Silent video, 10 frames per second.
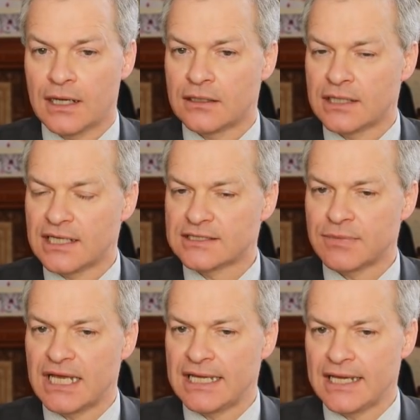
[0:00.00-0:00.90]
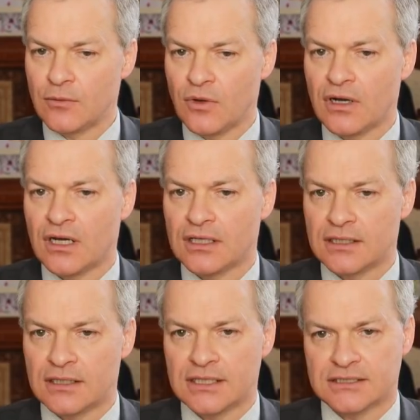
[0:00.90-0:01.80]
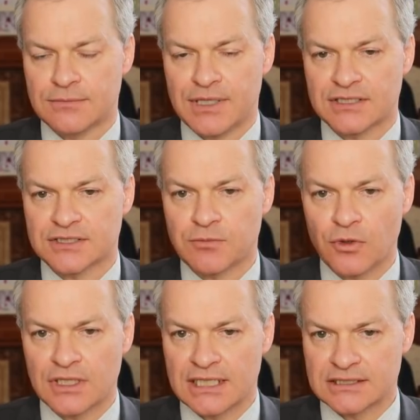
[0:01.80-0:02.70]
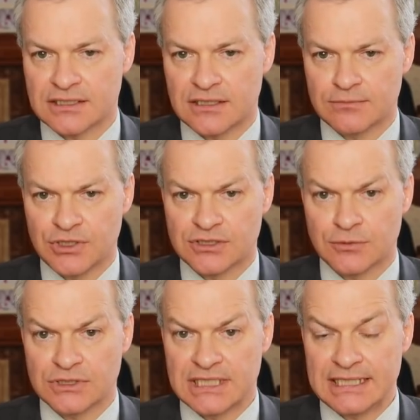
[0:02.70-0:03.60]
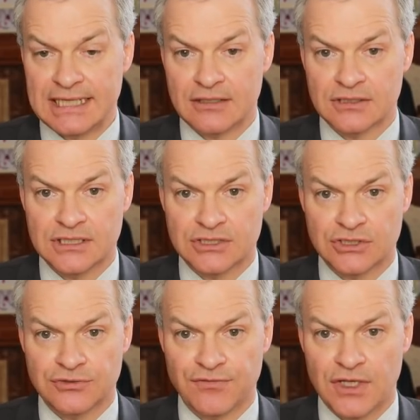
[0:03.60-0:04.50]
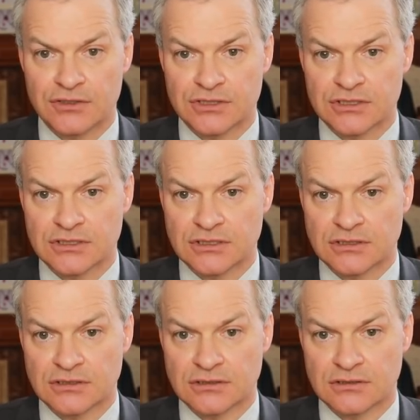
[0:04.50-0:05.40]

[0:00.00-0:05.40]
And I guess playing NY is the better spot next turn because it will take out these 2 floaters.